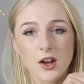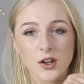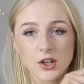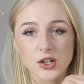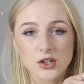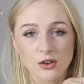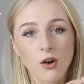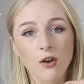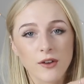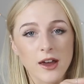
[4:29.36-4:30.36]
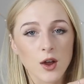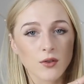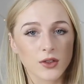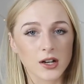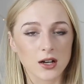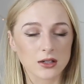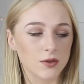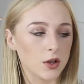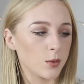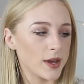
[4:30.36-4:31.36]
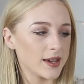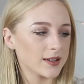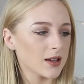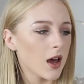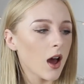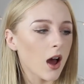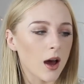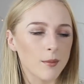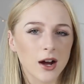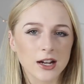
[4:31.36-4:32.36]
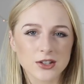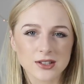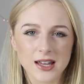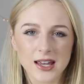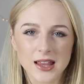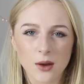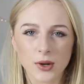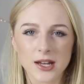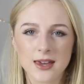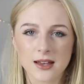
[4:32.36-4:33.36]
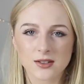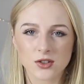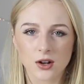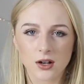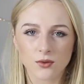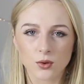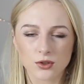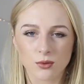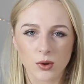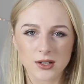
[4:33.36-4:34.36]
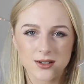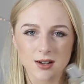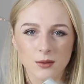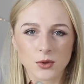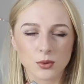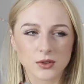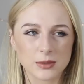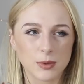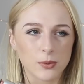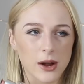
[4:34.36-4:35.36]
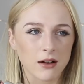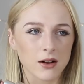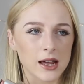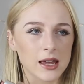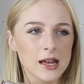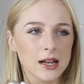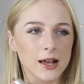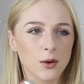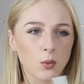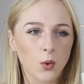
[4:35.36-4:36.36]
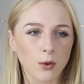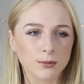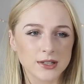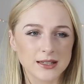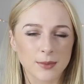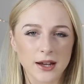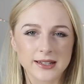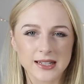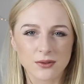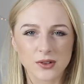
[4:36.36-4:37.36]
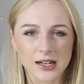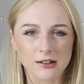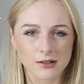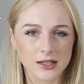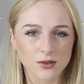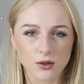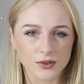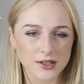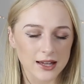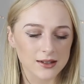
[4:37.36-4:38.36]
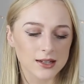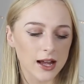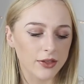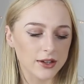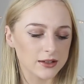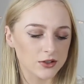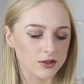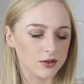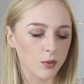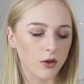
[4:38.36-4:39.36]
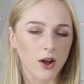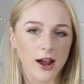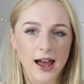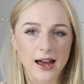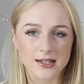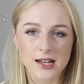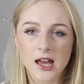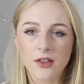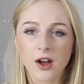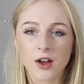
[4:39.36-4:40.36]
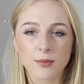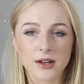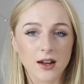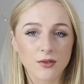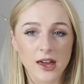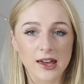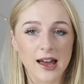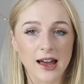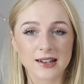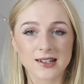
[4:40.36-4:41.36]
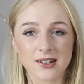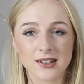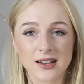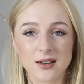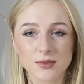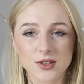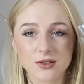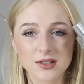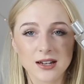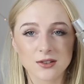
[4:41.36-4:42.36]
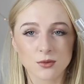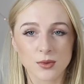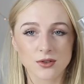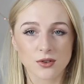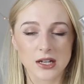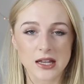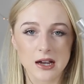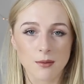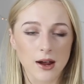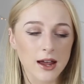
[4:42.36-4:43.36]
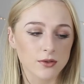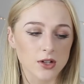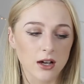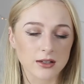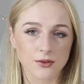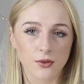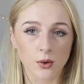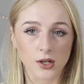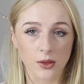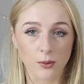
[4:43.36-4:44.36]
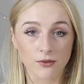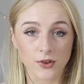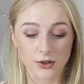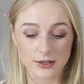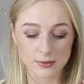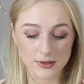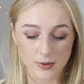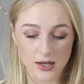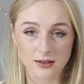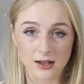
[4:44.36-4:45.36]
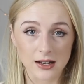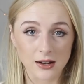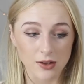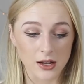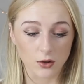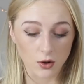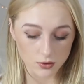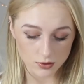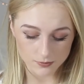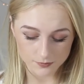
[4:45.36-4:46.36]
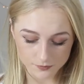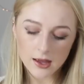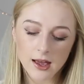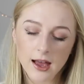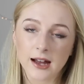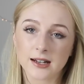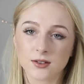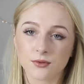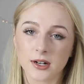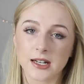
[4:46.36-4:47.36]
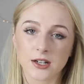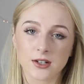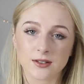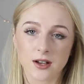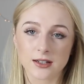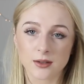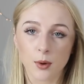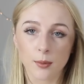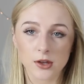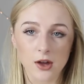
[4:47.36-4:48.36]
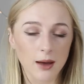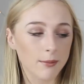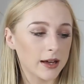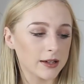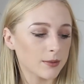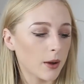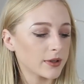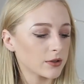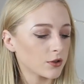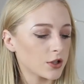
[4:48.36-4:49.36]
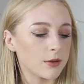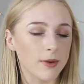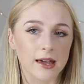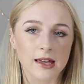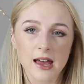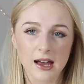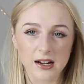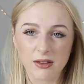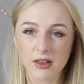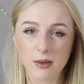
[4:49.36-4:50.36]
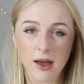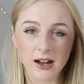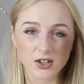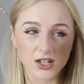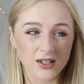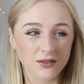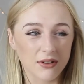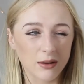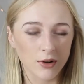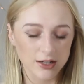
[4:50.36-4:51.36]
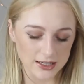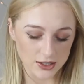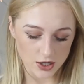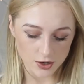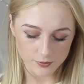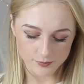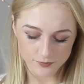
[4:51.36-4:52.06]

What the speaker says: a good lot of it over the last few weeks. I just think that when it gets to kind of autumn winter time, you want to be wearing like warm, spicy, vanilla-y sort of scents, and this is just the one that I had that I've been loving, and I'm so sad it's almost gone. I think I might have to ask for another one for Christmas because I love it a lot. And it's a really good size to pop in your handbag as well. It's not too big, and I think the packaging looks really pretty too.